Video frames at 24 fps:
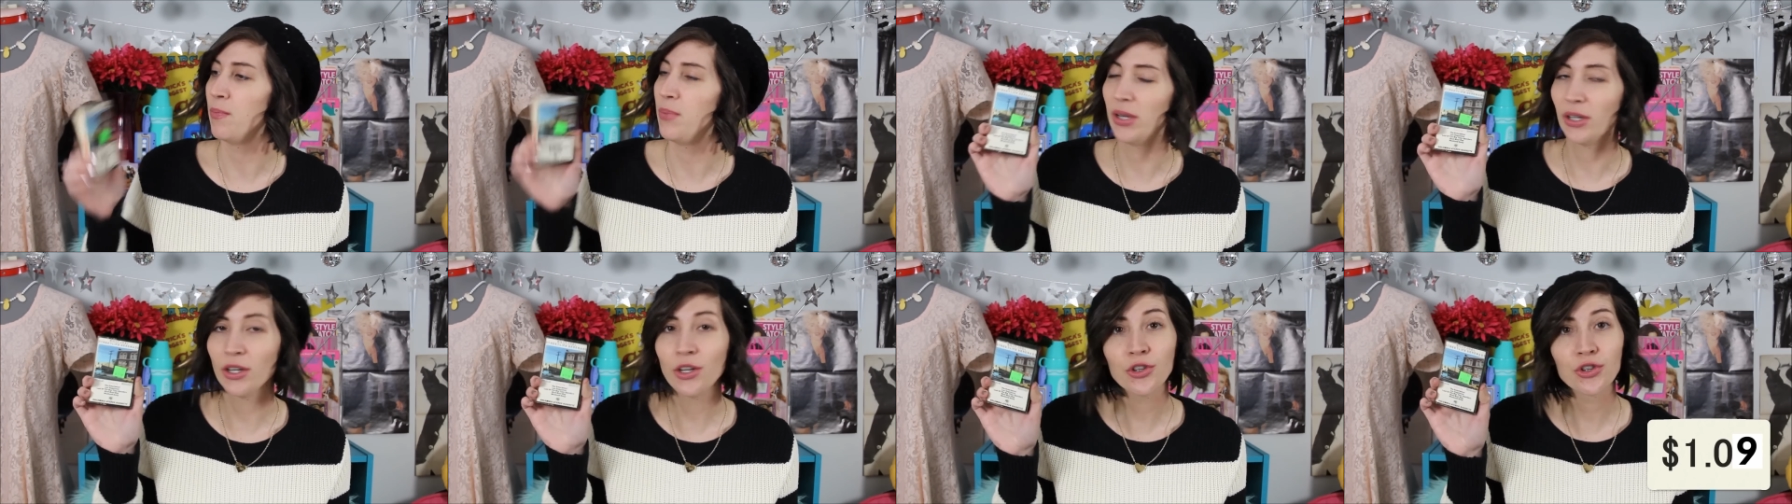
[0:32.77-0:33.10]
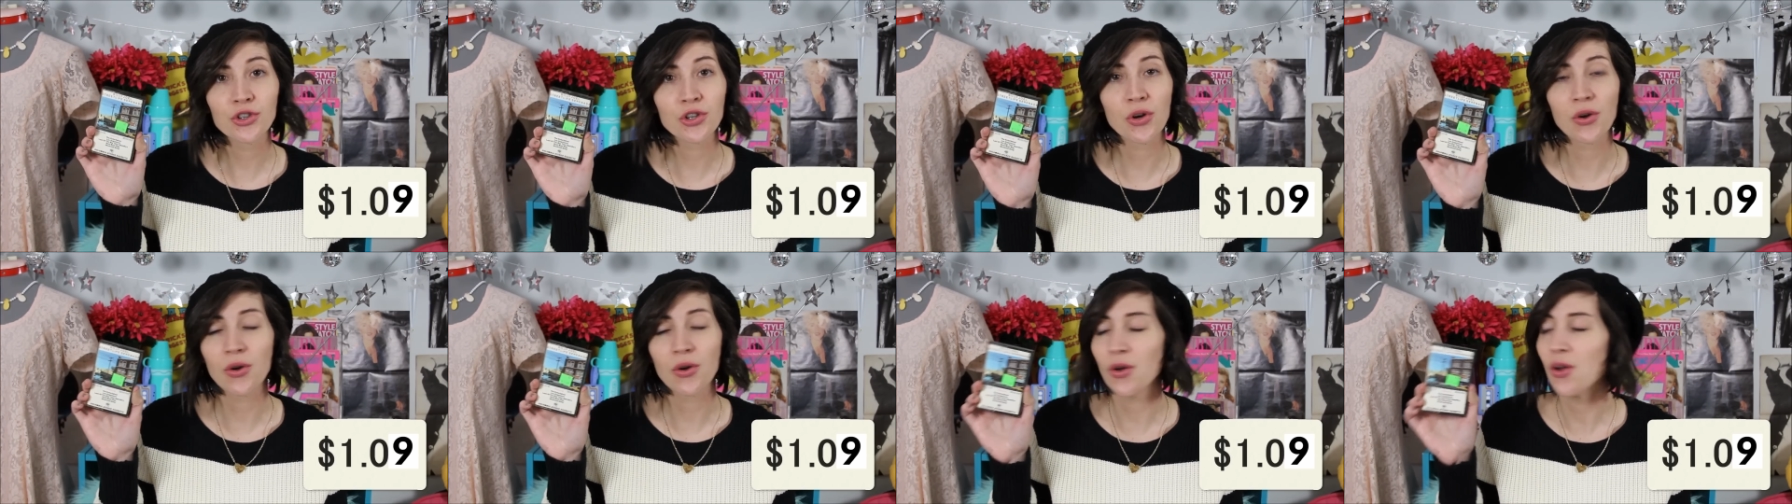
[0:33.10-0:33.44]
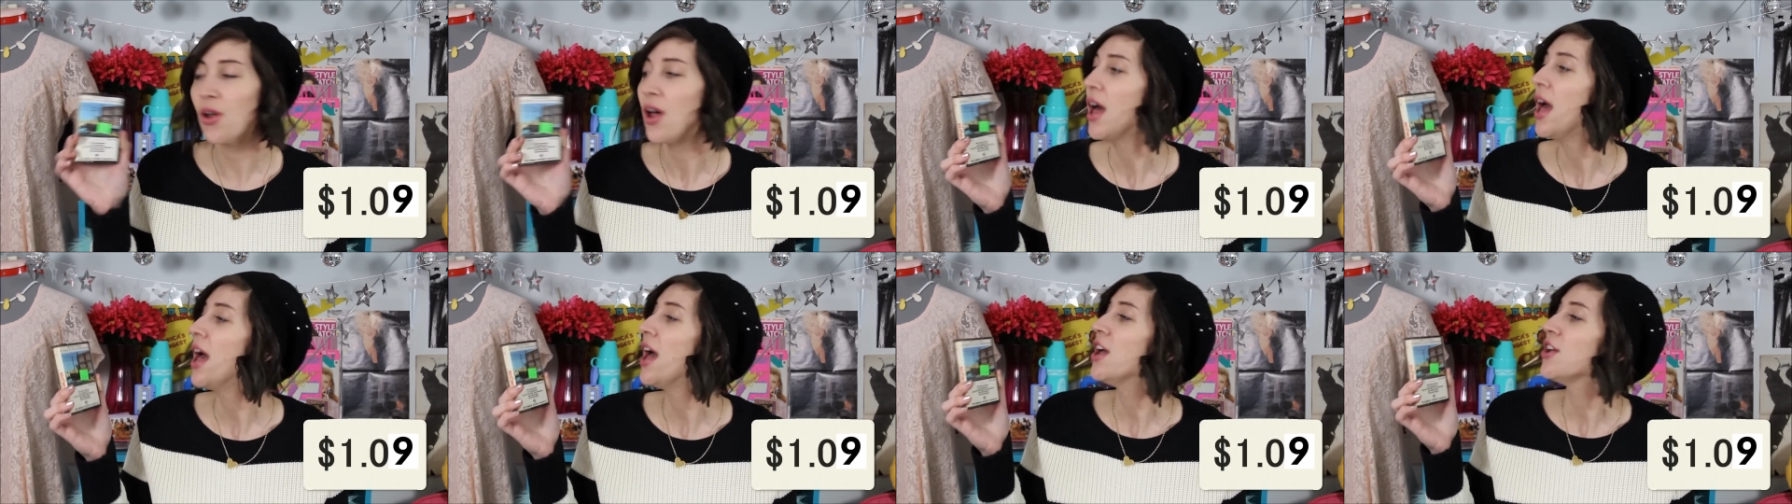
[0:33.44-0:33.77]
Billy
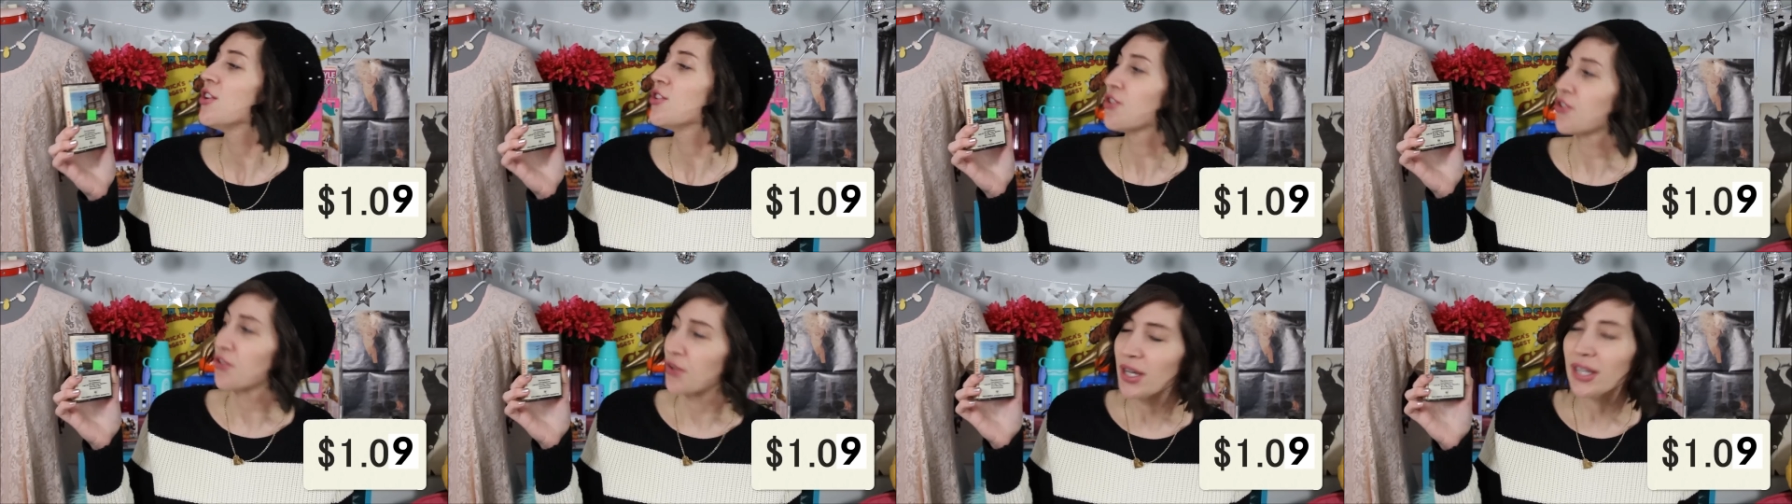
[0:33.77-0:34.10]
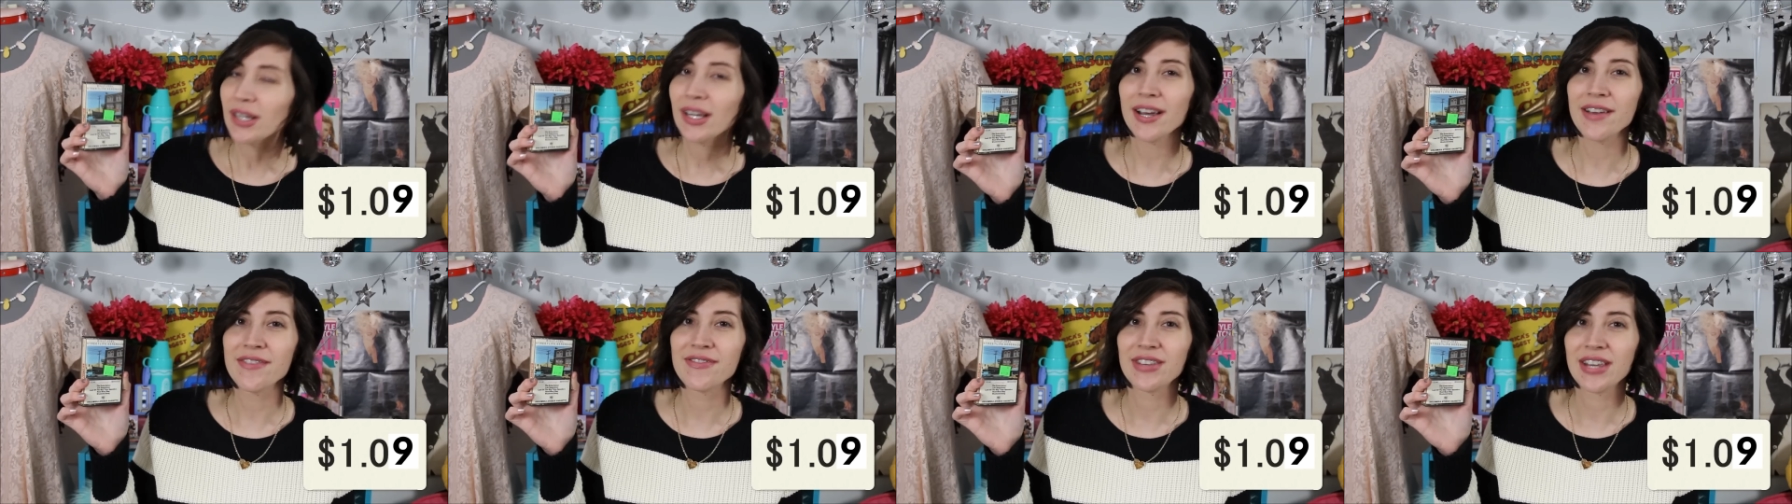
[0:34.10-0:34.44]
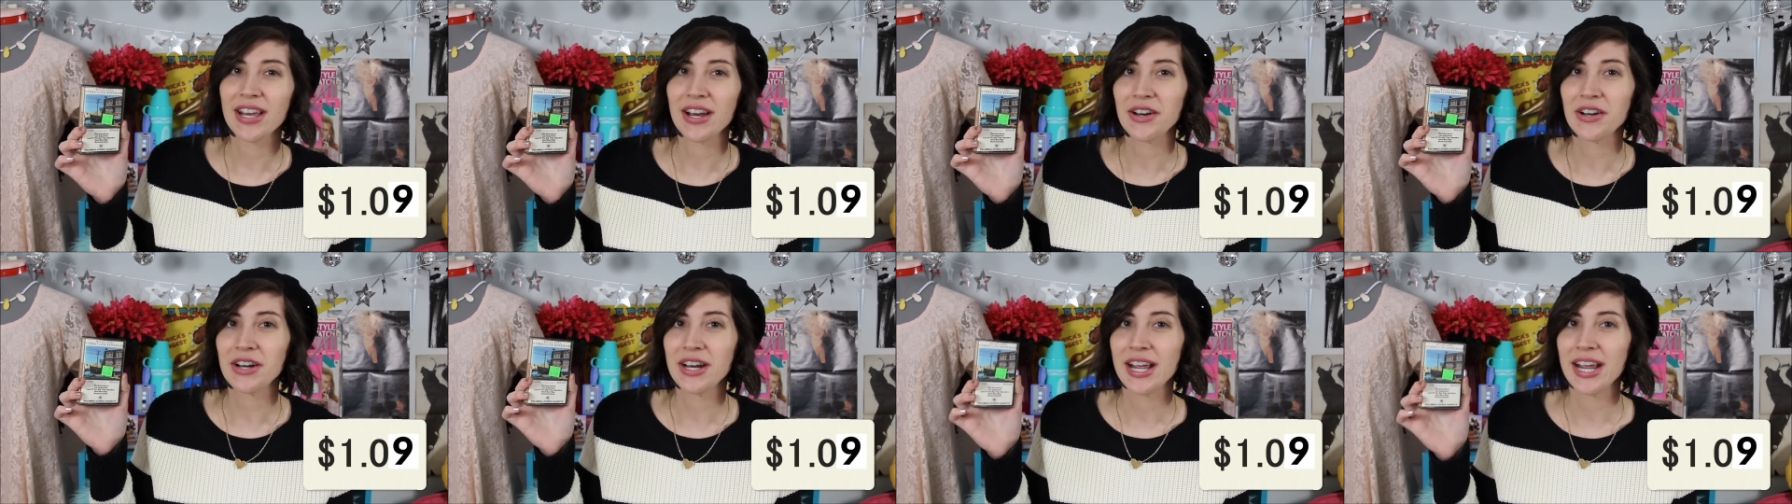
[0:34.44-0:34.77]
Joel Street Life
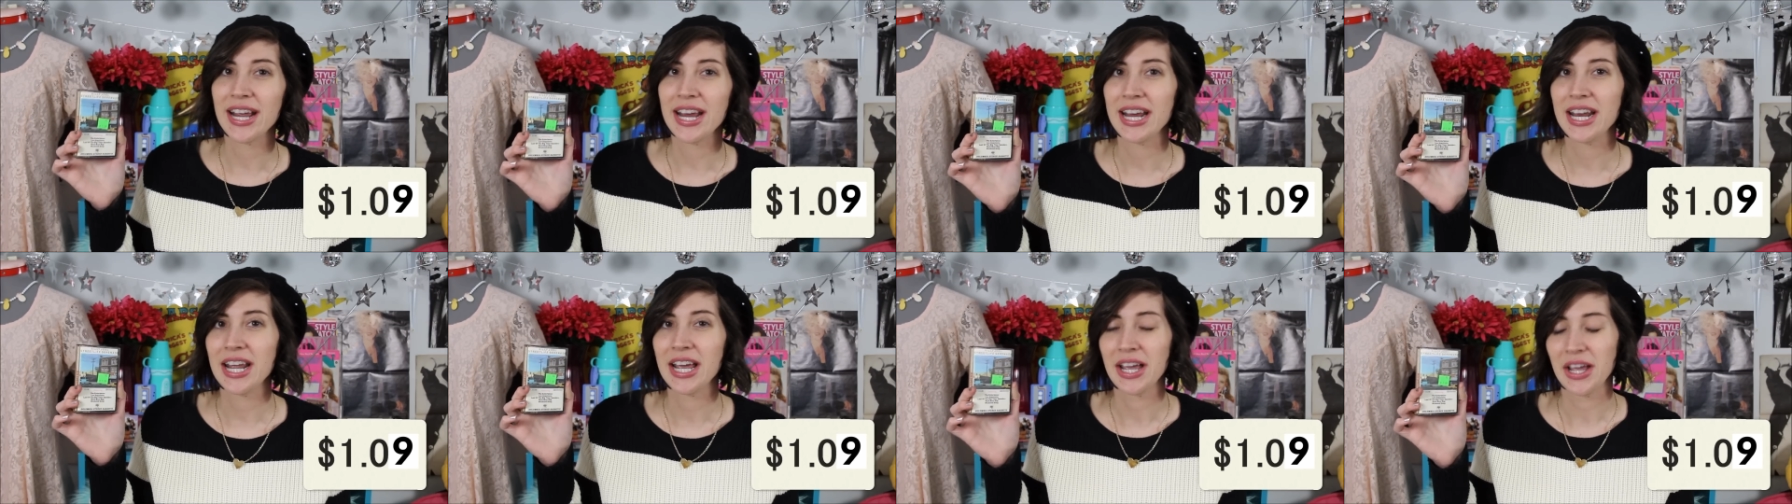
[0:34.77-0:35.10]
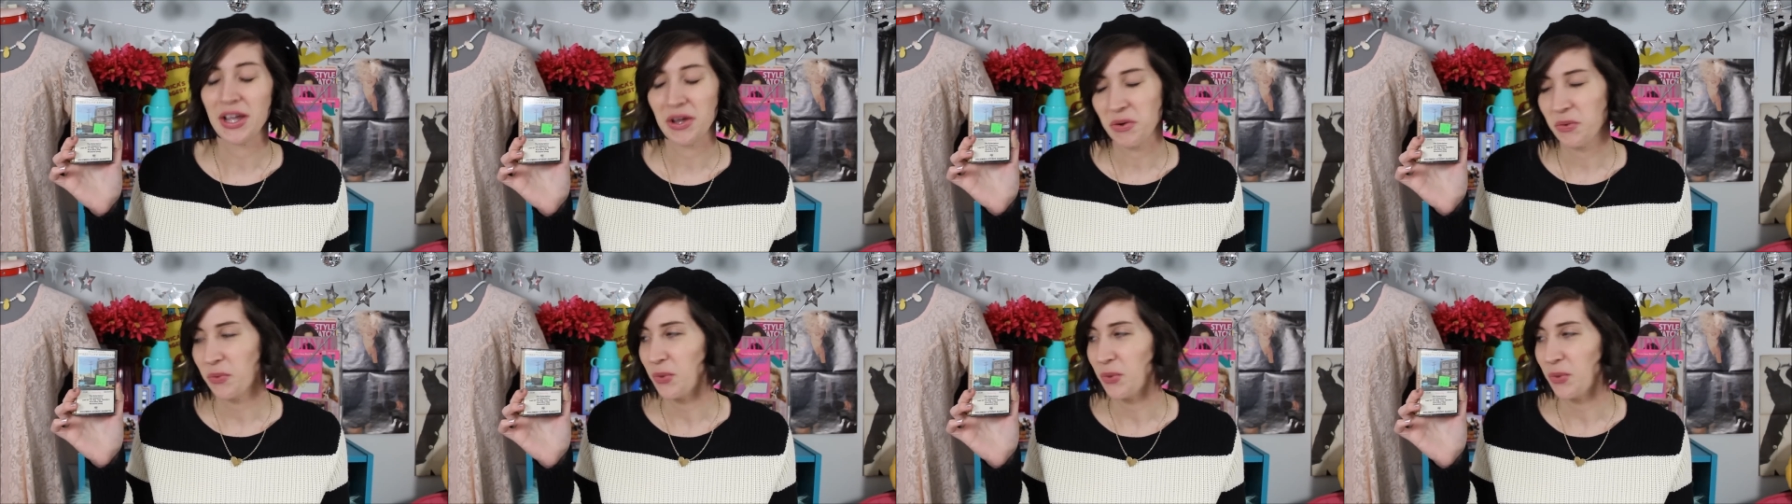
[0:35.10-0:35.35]
Serenade,